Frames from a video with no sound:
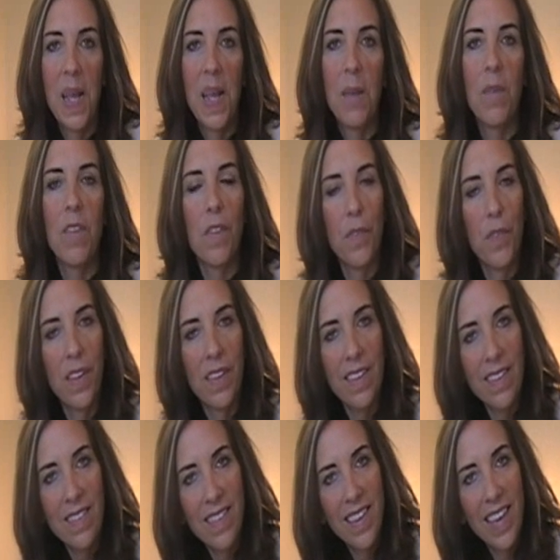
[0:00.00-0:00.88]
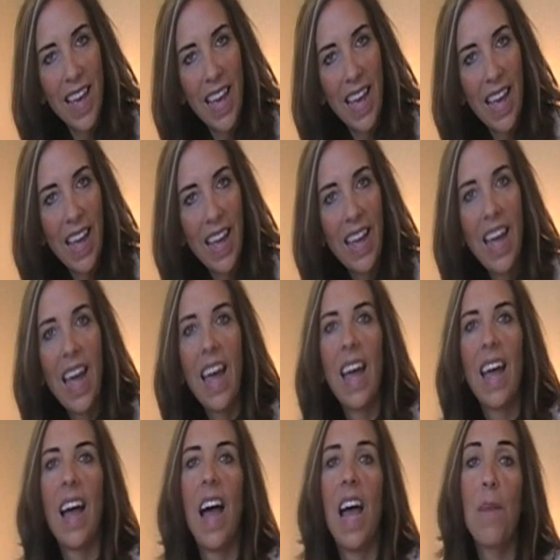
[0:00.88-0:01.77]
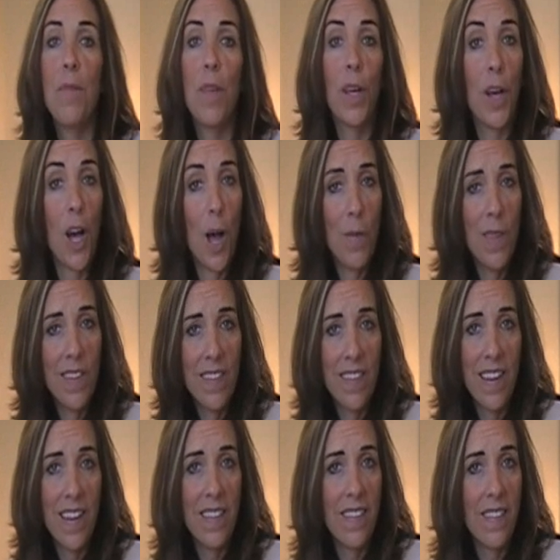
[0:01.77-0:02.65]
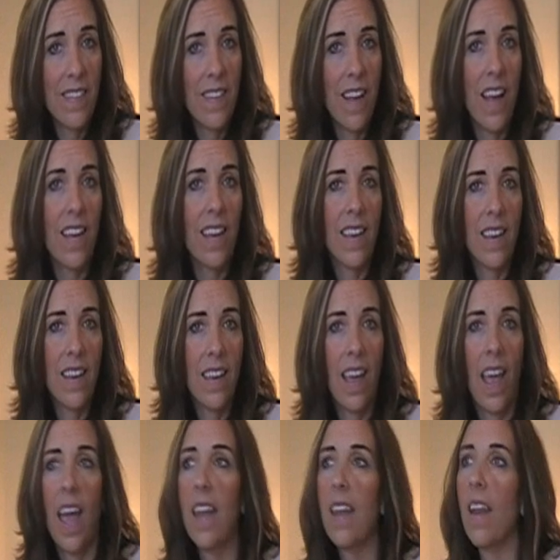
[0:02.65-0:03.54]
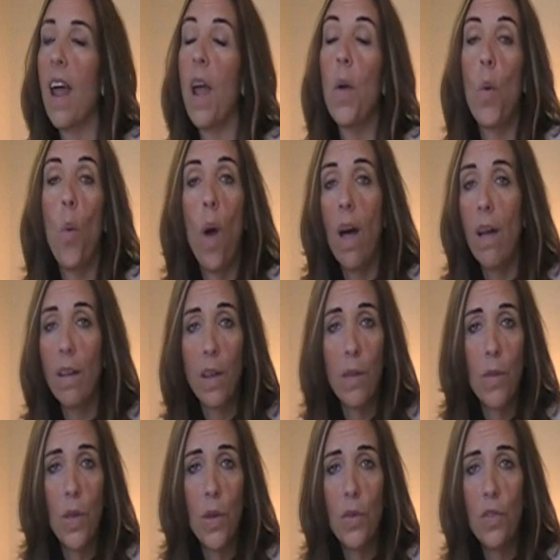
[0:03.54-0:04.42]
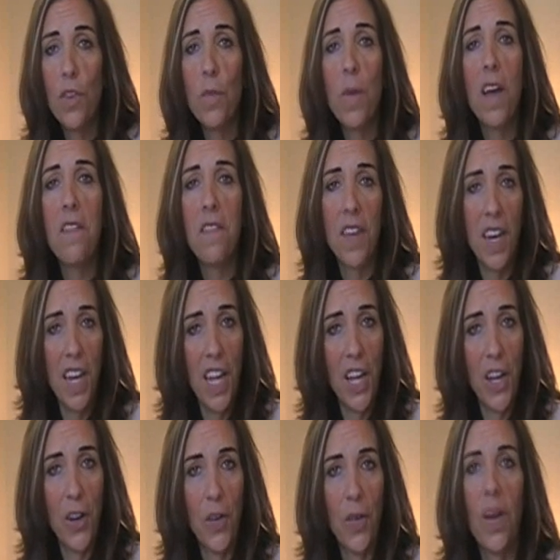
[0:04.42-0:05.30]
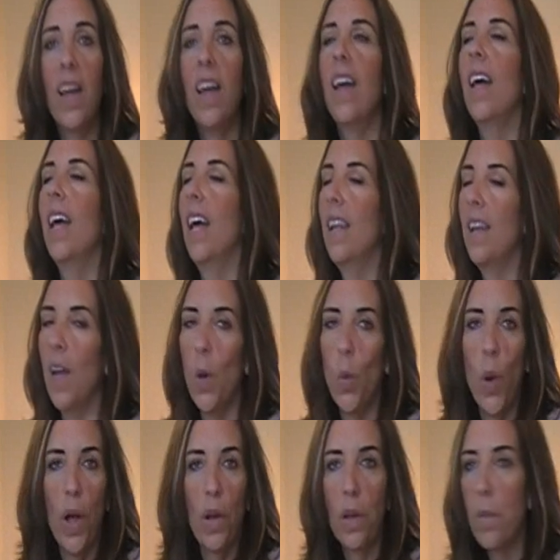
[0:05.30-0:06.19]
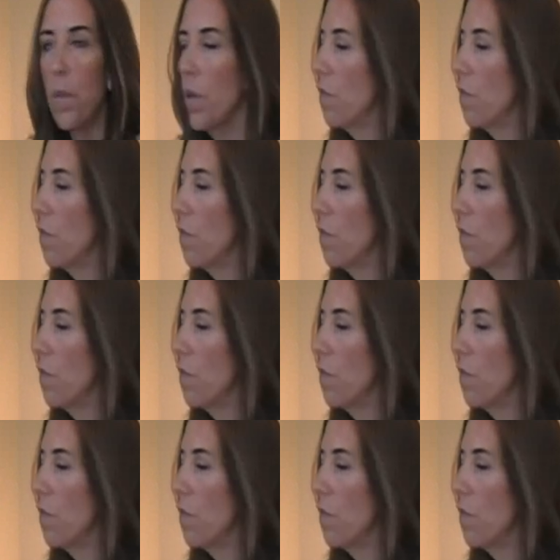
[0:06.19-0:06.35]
name is Phyllis King. I'm the Common Sense Psychic, and I welcome you to my video. And I welcome